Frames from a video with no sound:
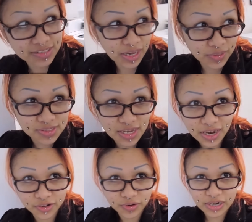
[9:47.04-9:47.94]
day
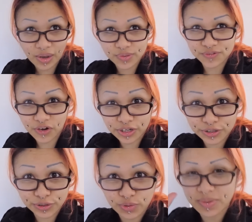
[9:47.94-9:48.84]
outside, right now it's very
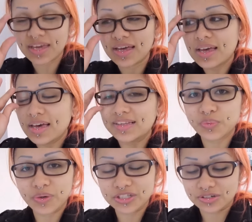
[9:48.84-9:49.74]
gloomy, it's
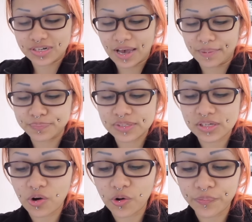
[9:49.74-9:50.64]
winter time,
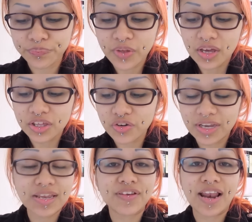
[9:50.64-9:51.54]
so you
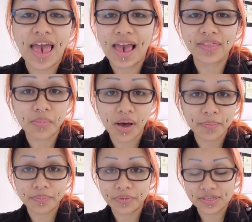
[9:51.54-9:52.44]
can even hang them
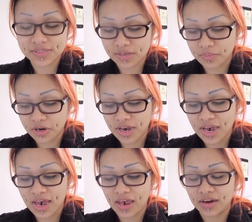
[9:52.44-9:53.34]
up in the summer
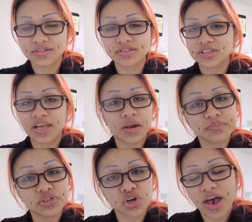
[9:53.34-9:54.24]
and let
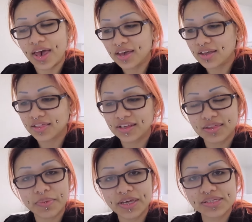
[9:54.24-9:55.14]
them dry. Let
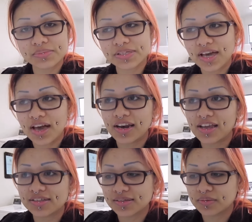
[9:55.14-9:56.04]
them get some sun
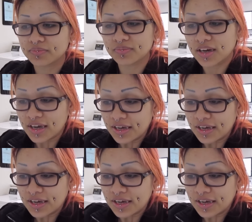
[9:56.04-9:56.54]
and some